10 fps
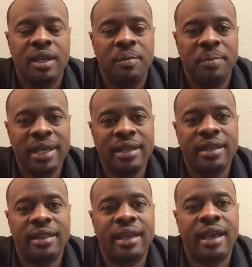
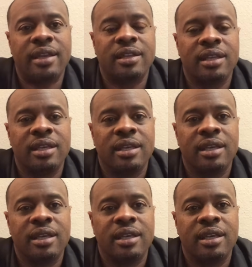Meaning that
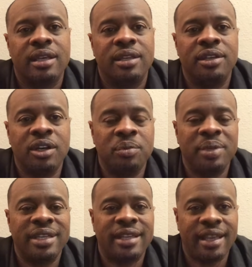don't
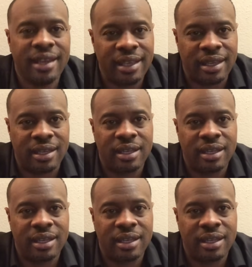be an idiot.